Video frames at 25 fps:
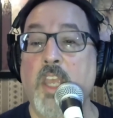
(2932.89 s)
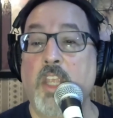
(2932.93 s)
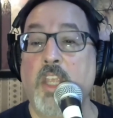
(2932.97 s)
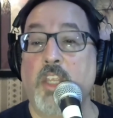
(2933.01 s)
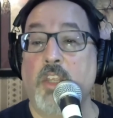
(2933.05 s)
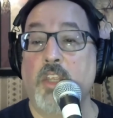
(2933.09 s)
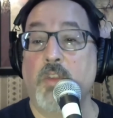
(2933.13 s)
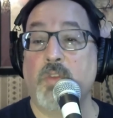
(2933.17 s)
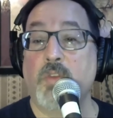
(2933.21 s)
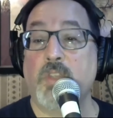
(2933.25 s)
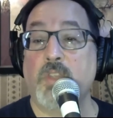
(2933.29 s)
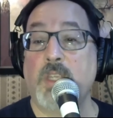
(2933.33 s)

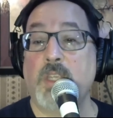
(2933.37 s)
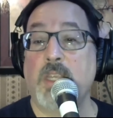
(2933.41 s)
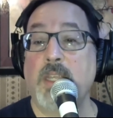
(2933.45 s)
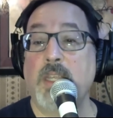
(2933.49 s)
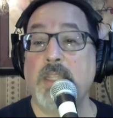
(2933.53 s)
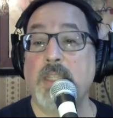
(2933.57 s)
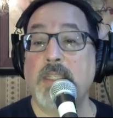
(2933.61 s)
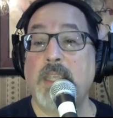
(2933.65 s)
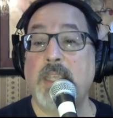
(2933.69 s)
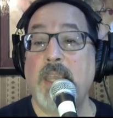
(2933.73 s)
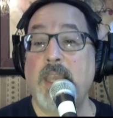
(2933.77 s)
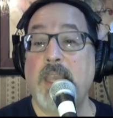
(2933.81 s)
You see
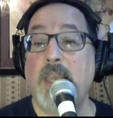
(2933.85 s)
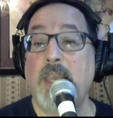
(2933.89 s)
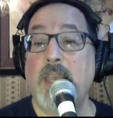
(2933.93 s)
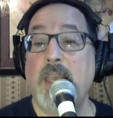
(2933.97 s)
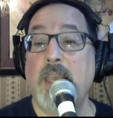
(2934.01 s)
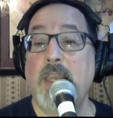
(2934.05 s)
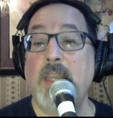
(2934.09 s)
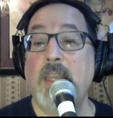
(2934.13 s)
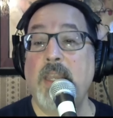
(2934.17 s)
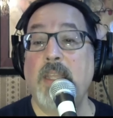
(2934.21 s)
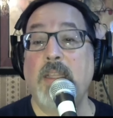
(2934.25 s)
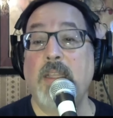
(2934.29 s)
it's
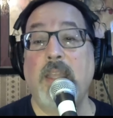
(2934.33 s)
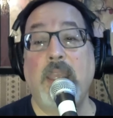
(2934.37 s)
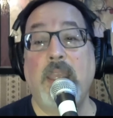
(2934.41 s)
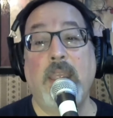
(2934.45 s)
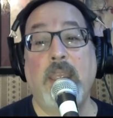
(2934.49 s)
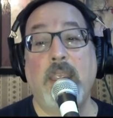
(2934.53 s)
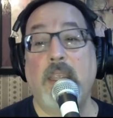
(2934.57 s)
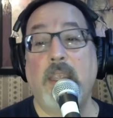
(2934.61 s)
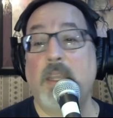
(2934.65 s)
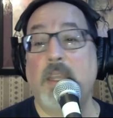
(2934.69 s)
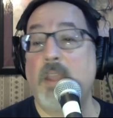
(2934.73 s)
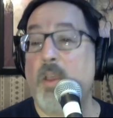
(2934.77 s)
getting
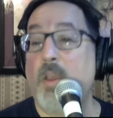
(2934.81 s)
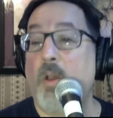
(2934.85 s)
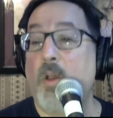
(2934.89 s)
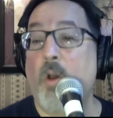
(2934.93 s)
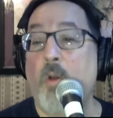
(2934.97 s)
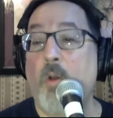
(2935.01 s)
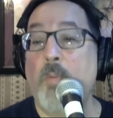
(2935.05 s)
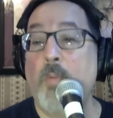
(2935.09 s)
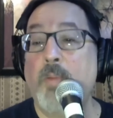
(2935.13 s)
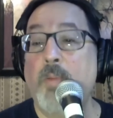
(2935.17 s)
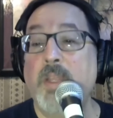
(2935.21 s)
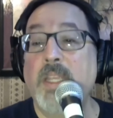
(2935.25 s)
late,
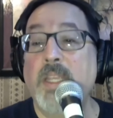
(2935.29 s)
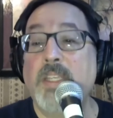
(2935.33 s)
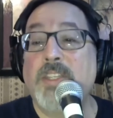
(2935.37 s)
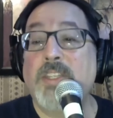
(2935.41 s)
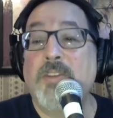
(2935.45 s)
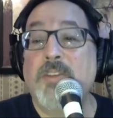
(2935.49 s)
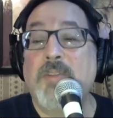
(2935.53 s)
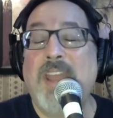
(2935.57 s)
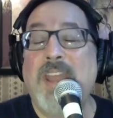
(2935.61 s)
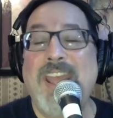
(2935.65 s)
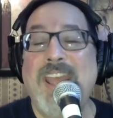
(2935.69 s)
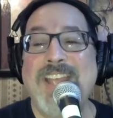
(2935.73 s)
oh please
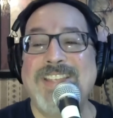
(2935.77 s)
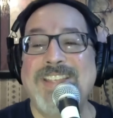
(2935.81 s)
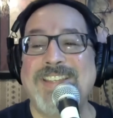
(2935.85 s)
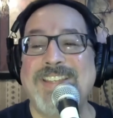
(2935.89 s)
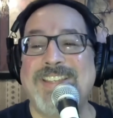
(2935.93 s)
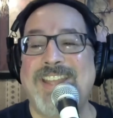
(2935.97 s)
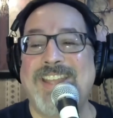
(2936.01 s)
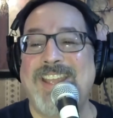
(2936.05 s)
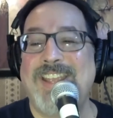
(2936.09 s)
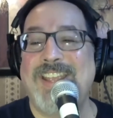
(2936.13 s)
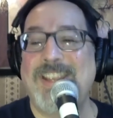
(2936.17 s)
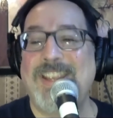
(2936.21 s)
don't
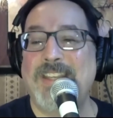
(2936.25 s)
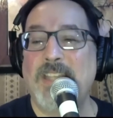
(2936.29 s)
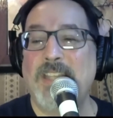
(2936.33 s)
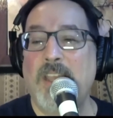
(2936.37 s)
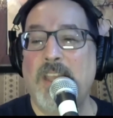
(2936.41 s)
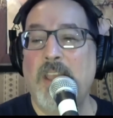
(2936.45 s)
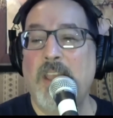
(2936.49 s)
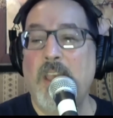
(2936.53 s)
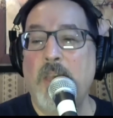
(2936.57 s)
hesitate,